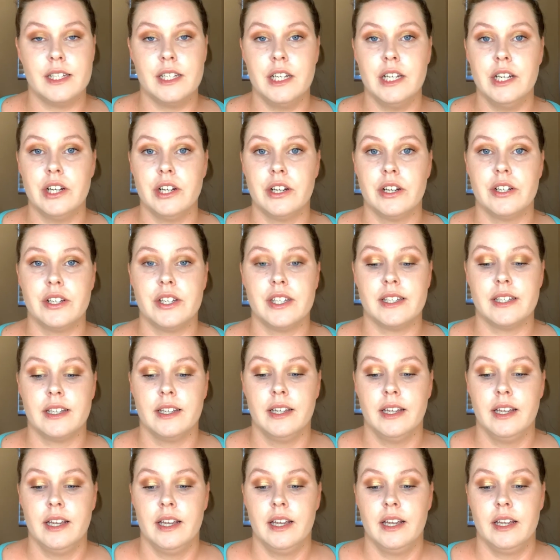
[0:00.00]
years,
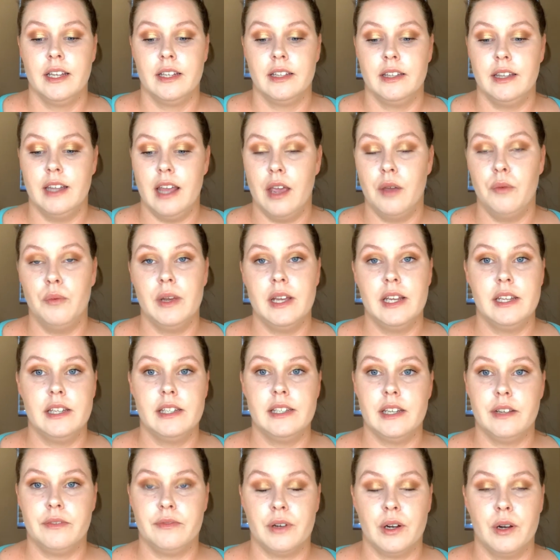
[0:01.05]
they went
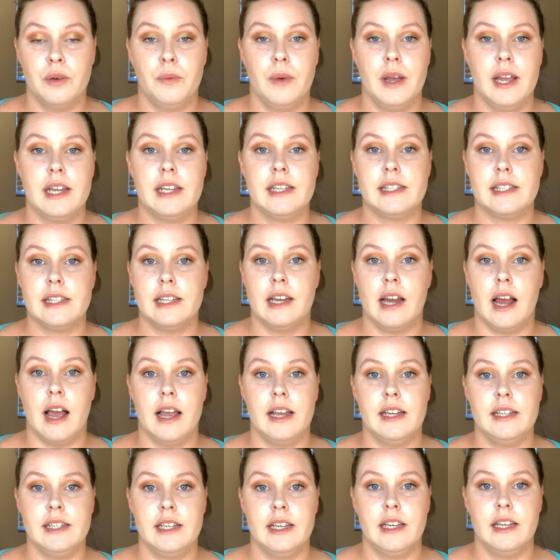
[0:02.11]
different ways than
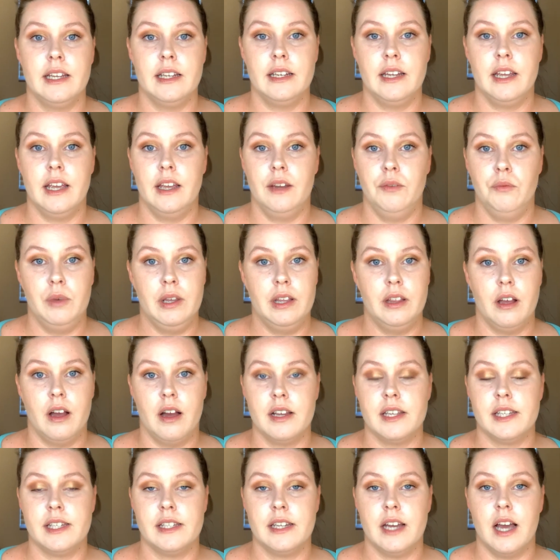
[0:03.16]
I did, and we
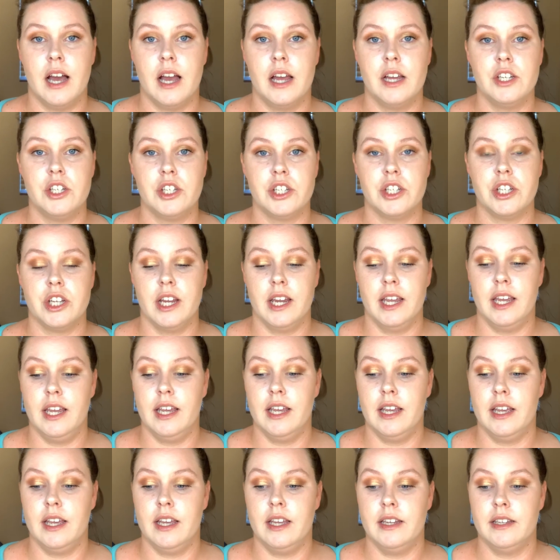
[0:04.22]
lost touch,
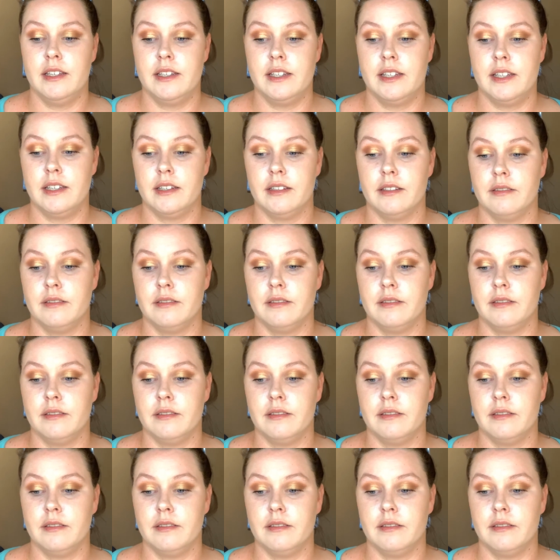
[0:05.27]
and